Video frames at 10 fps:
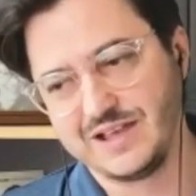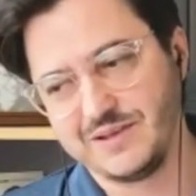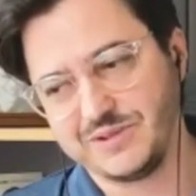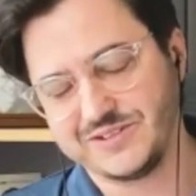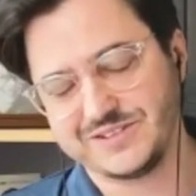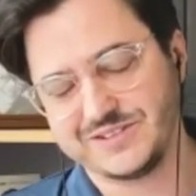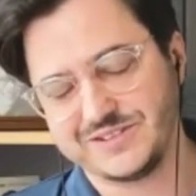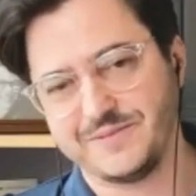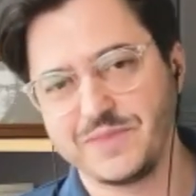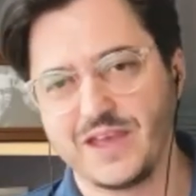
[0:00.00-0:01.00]
because
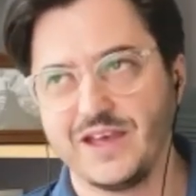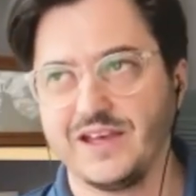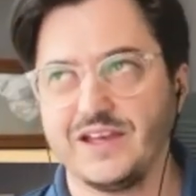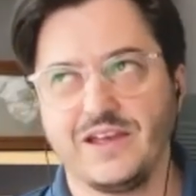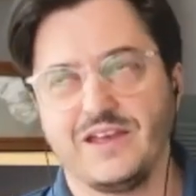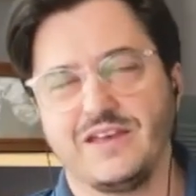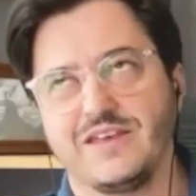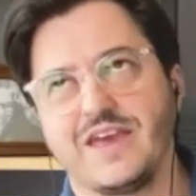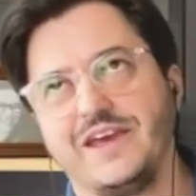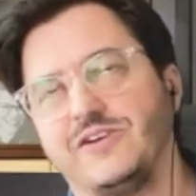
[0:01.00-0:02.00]
uh,
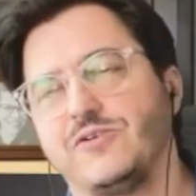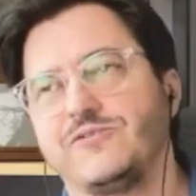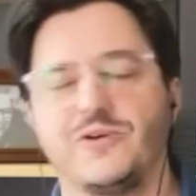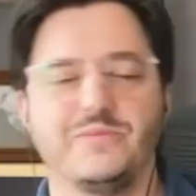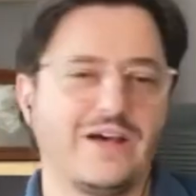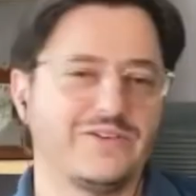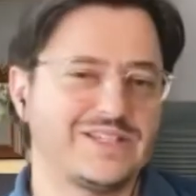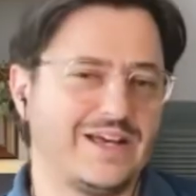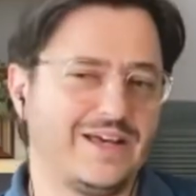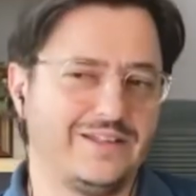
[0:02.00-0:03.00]
I don't know, from the
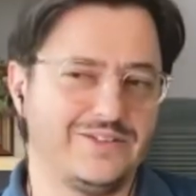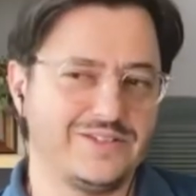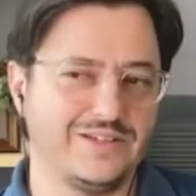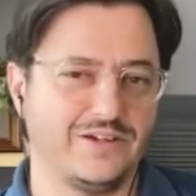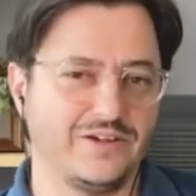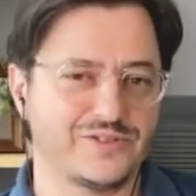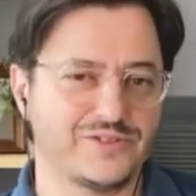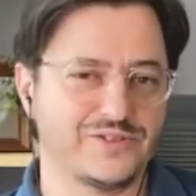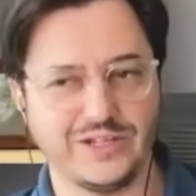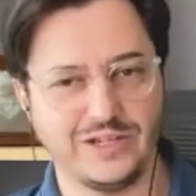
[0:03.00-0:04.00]
outside, you see a lot of
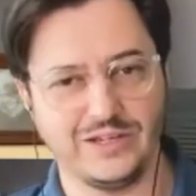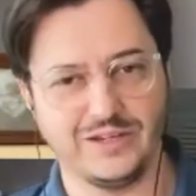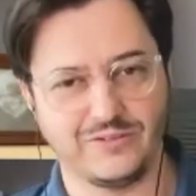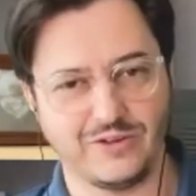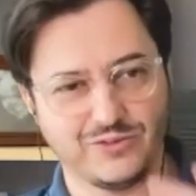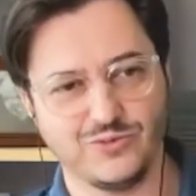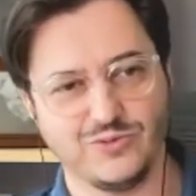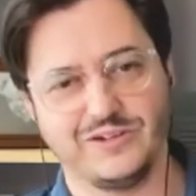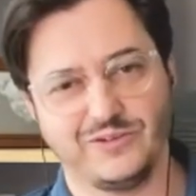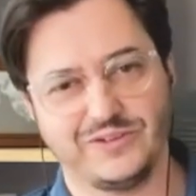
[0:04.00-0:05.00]
scrutiny around
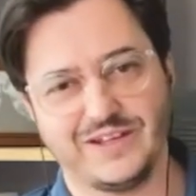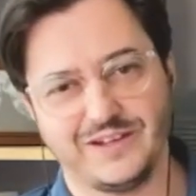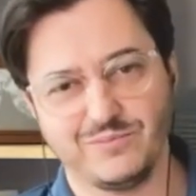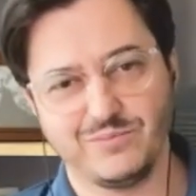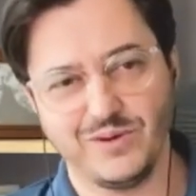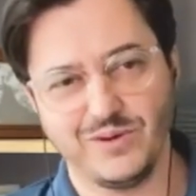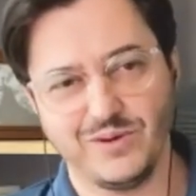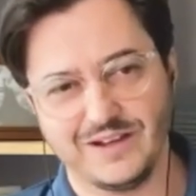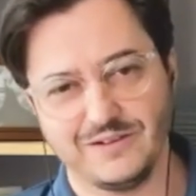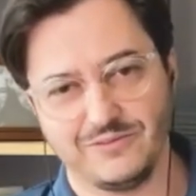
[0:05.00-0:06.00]
Google and all that. But
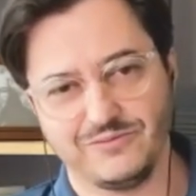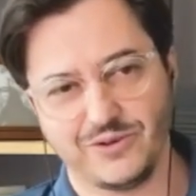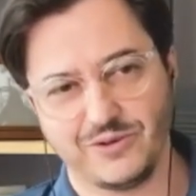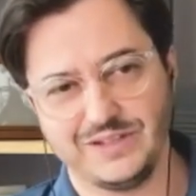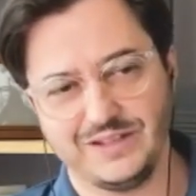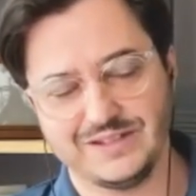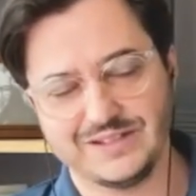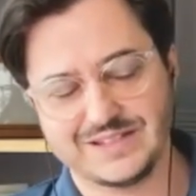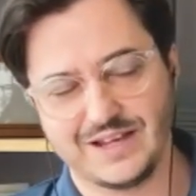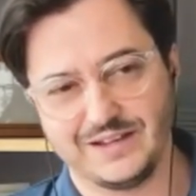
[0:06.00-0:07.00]
um, from the
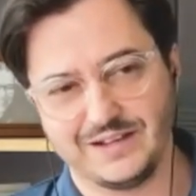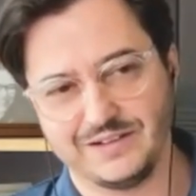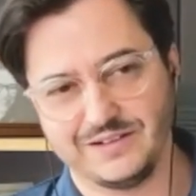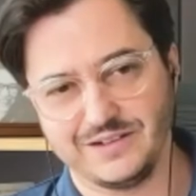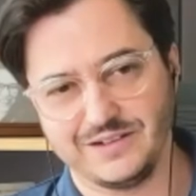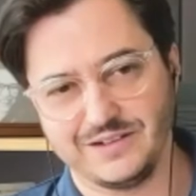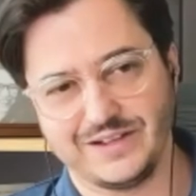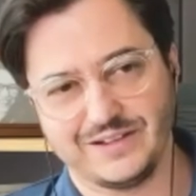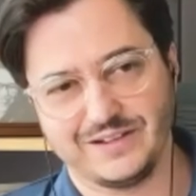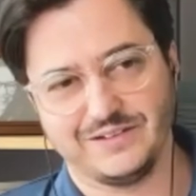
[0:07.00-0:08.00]
inside, and if you're
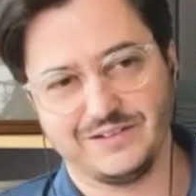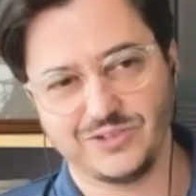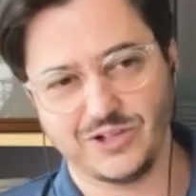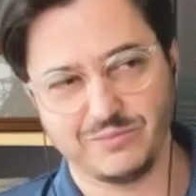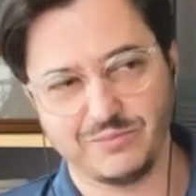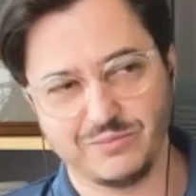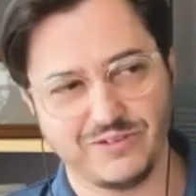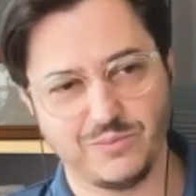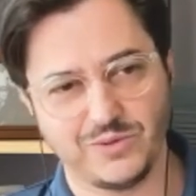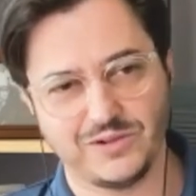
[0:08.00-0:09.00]
like a top
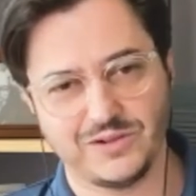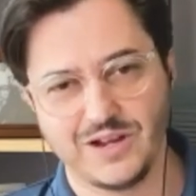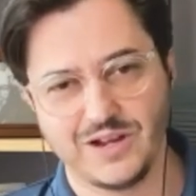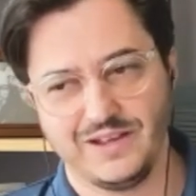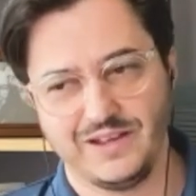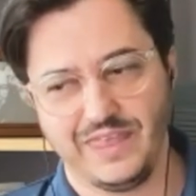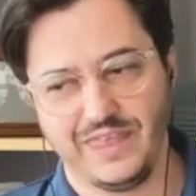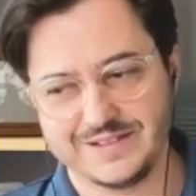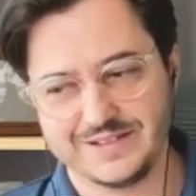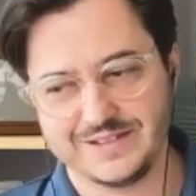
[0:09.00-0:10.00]
developer,
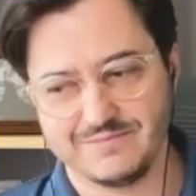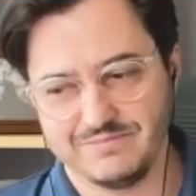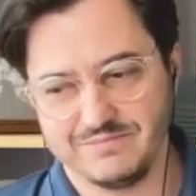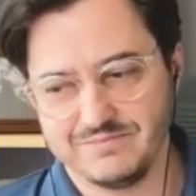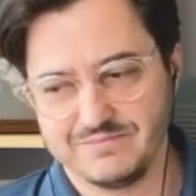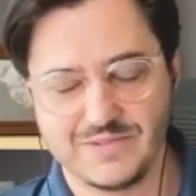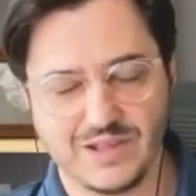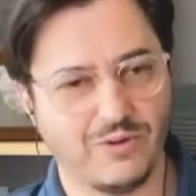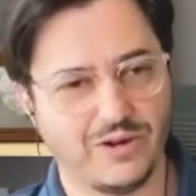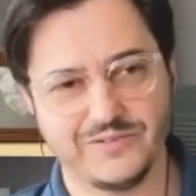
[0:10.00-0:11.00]
it's
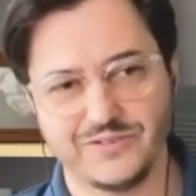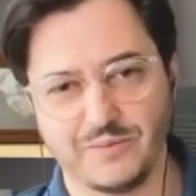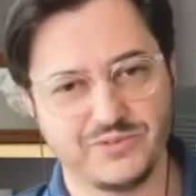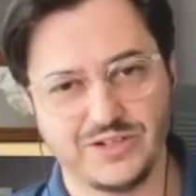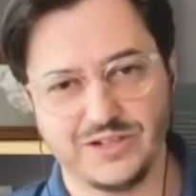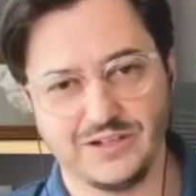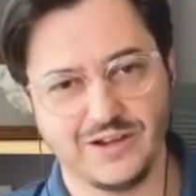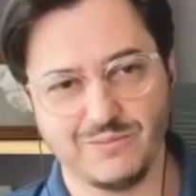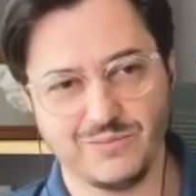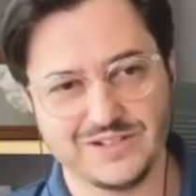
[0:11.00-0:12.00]
one of the top three
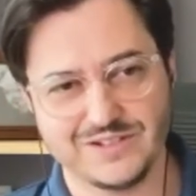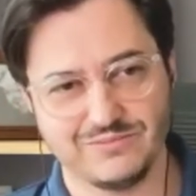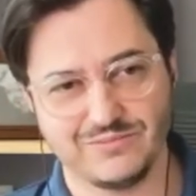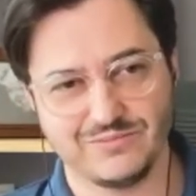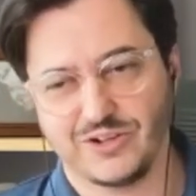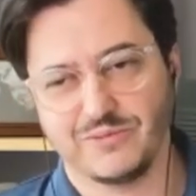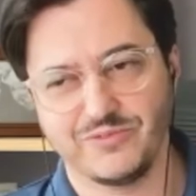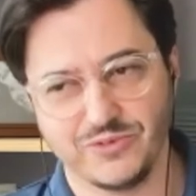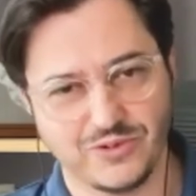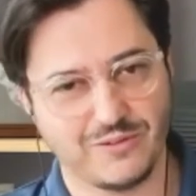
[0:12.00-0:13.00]
companies or top
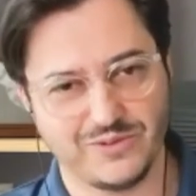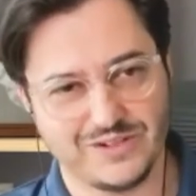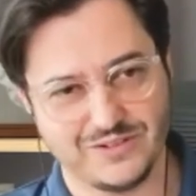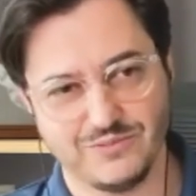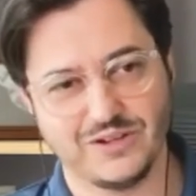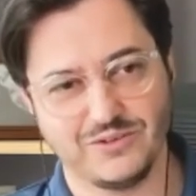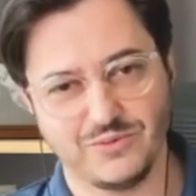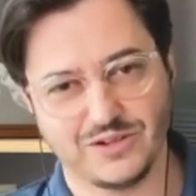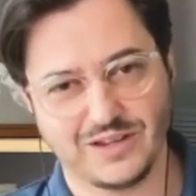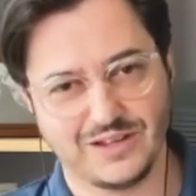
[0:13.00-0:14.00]
few companies you want to
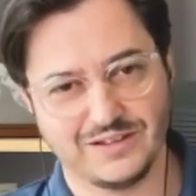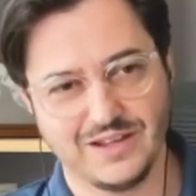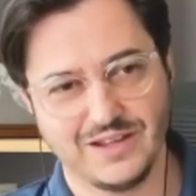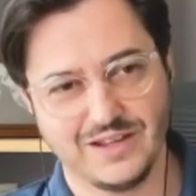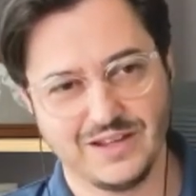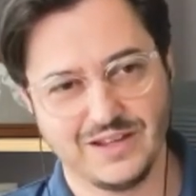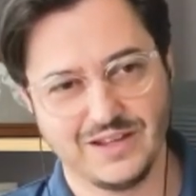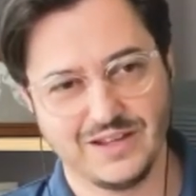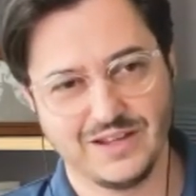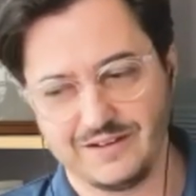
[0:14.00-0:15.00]
work at.
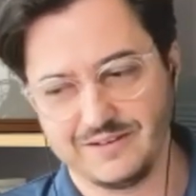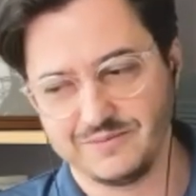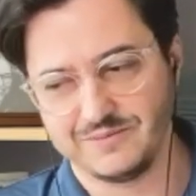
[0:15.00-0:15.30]
It's uh,